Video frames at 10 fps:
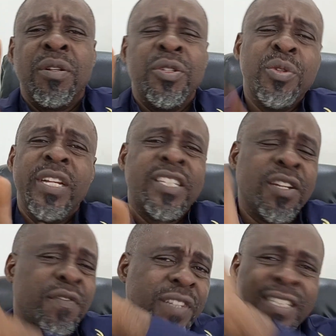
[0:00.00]
units
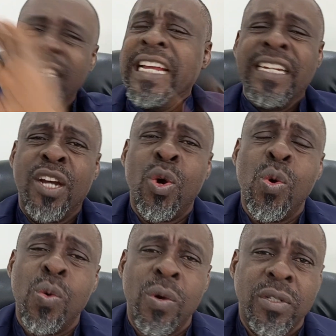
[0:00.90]
of this in the
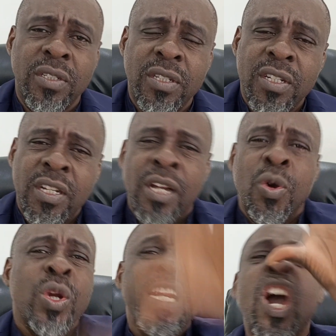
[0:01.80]
whole world. Only